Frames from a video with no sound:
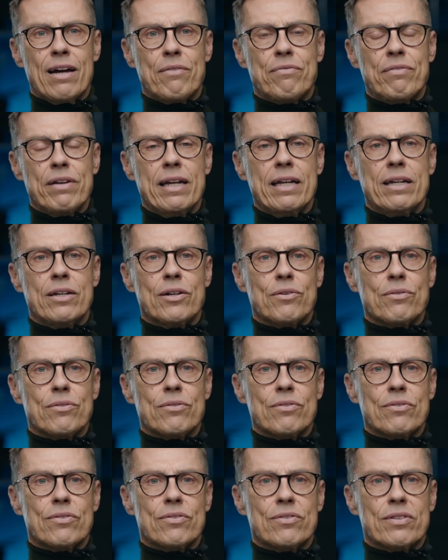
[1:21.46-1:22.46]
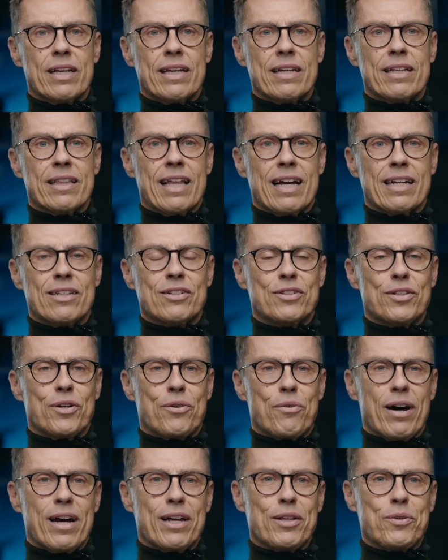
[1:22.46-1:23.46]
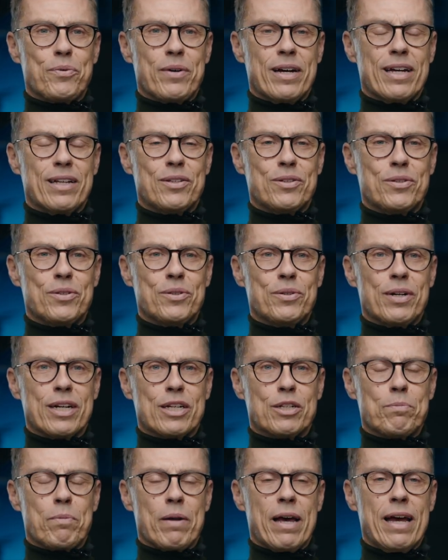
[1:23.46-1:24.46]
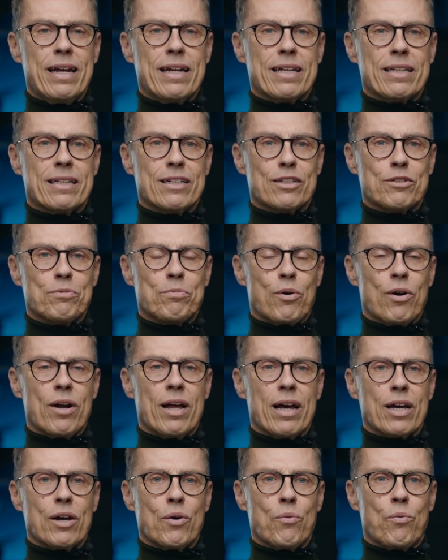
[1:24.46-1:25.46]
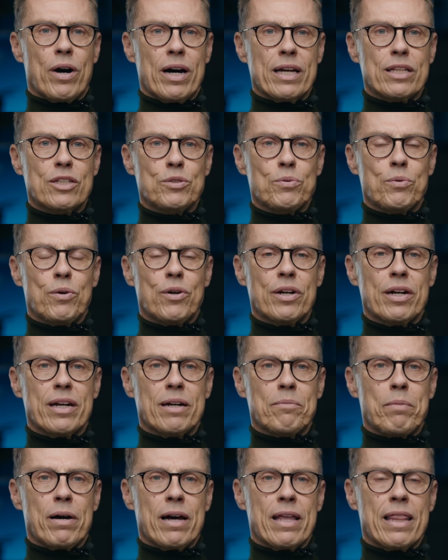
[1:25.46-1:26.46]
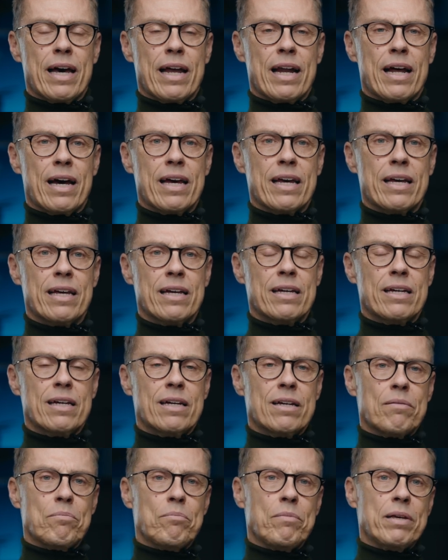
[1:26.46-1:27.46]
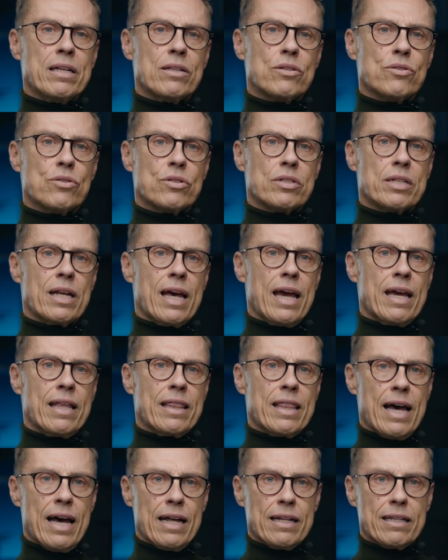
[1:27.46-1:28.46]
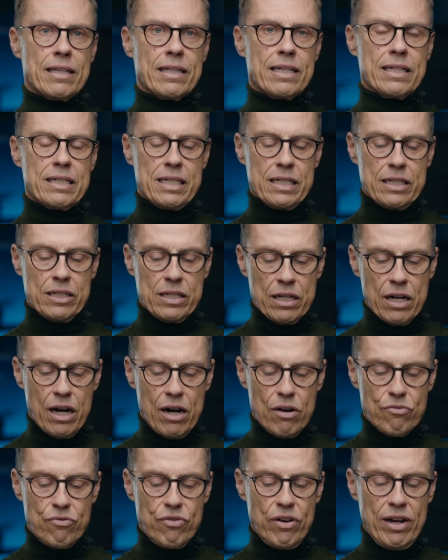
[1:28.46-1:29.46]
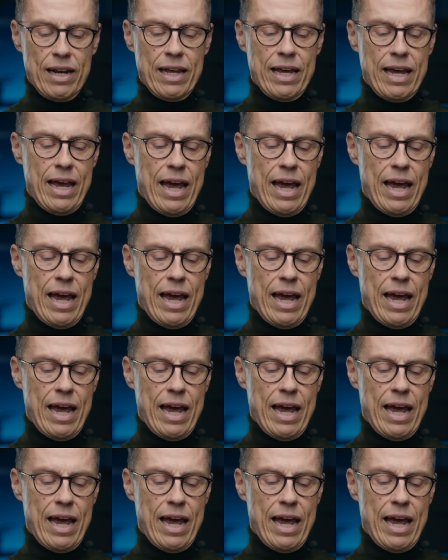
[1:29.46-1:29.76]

really don't think that's the right way to explain it. It's more like a white swan, and by that I mean to say that this is not really